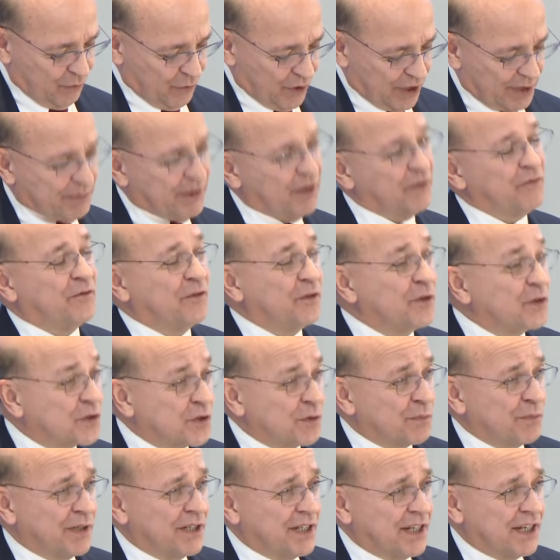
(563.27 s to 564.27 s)
What about
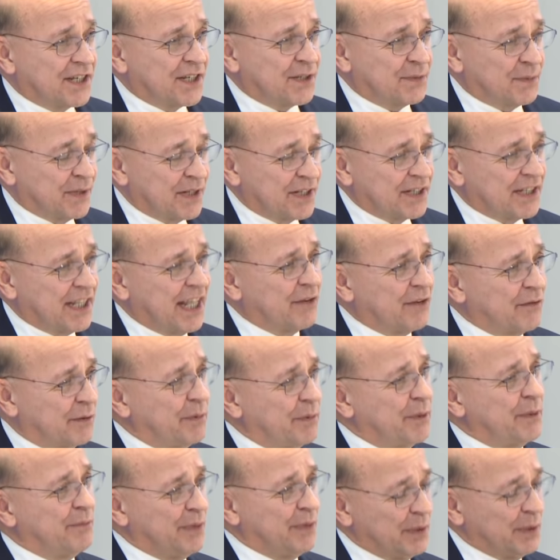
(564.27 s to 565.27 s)
future participants? That
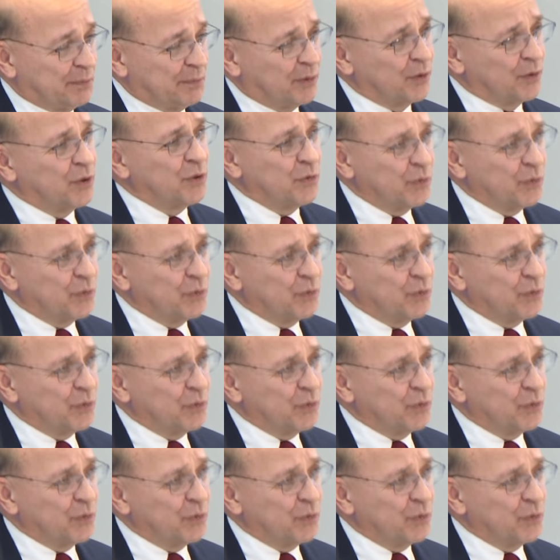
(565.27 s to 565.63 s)
would be people